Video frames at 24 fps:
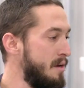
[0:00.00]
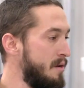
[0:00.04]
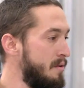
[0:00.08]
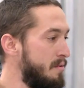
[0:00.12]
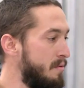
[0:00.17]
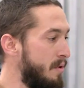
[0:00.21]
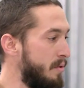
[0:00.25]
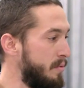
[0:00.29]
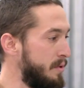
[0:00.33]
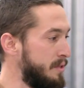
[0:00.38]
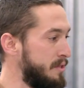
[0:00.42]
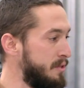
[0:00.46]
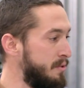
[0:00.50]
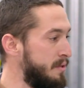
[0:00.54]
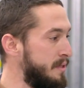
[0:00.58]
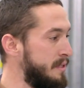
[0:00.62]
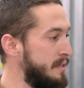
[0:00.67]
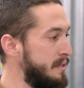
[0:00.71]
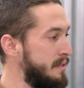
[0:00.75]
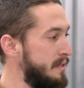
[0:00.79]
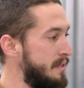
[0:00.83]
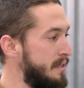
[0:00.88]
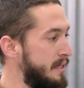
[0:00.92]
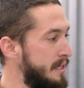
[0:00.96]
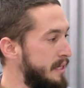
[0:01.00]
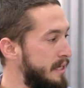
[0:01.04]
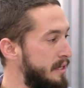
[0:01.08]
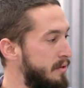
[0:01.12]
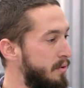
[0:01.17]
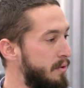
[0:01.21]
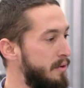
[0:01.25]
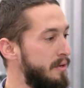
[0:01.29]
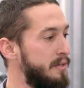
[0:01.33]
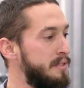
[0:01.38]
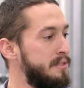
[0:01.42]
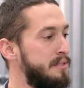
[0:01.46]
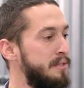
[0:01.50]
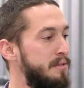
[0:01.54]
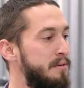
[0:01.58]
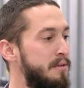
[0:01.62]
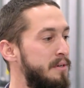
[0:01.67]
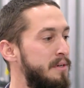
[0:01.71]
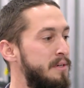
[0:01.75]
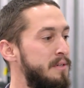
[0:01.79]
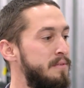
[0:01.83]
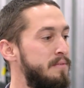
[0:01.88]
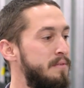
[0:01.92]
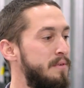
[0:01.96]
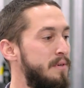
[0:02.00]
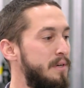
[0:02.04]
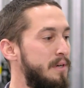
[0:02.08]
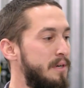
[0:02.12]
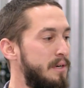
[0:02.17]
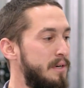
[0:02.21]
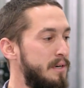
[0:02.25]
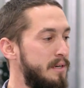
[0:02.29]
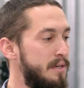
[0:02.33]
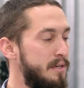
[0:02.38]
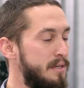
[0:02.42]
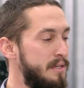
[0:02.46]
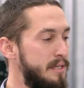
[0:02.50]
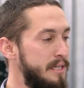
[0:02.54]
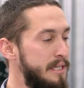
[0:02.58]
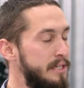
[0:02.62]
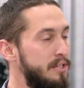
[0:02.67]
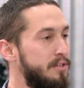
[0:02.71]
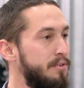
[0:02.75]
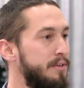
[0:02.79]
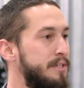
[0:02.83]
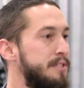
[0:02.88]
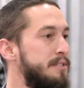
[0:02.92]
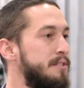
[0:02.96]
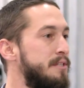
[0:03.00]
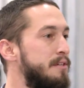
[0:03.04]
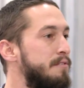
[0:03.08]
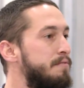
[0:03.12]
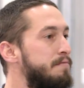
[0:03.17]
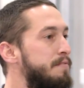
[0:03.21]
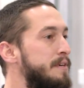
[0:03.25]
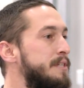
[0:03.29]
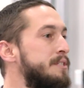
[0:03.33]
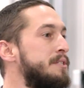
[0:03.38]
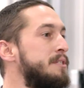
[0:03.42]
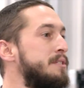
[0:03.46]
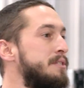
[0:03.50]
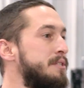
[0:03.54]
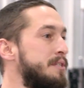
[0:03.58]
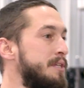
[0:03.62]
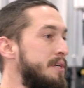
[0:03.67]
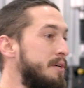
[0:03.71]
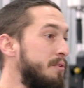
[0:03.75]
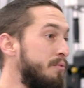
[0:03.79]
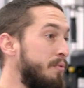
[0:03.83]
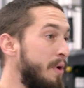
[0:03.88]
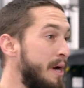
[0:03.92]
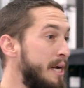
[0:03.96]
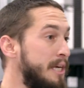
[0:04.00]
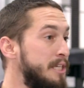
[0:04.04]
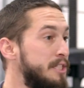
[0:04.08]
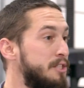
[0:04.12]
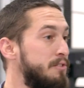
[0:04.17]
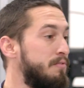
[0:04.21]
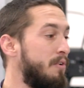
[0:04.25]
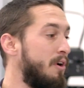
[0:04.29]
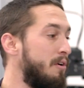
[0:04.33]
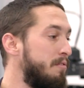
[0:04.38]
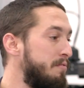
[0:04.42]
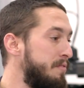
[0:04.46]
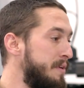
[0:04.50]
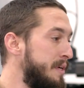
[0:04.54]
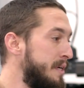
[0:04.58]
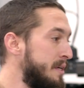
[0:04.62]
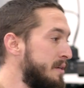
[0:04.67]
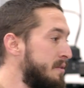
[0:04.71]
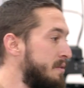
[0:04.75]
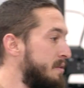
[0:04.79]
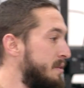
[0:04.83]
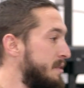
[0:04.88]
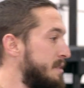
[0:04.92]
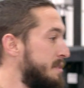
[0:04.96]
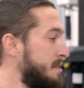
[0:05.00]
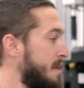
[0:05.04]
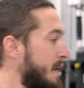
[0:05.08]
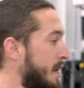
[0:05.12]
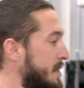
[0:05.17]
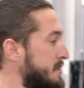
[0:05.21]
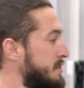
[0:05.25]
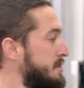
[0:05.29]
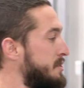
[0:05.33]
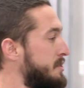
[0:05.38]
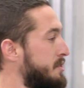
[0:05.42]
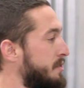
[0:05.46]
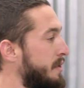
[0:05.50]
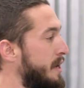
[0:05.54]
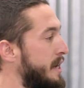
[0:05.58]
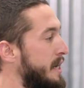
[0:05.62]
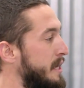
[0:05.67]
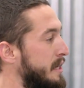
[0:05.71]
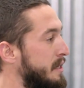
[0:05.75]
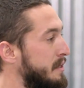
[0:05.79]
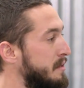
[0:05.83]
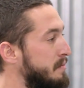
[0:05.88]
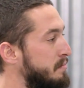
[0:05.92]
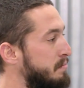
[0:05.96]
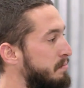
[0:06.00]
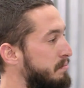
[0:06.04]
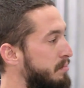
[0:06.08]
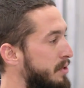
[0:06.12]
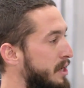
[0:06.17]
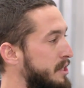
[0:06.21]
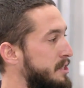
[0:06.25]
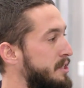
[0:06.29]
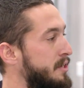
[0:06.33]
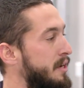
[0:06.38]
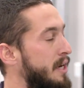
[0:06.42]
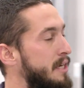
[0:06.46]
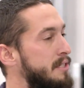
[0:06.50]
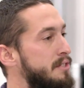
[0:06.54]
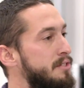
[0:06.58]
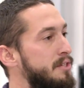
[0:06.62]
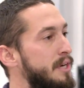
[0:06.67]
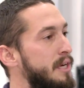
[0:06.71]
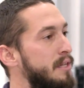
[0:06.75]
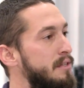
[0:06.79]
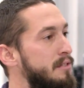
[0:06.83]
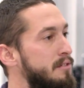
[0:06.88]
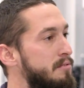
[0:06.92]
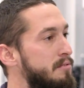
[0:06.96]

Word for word: Okay. What we're doing in order to uh, increase the efficiency and range of our vehicle is concentrating pressurized jet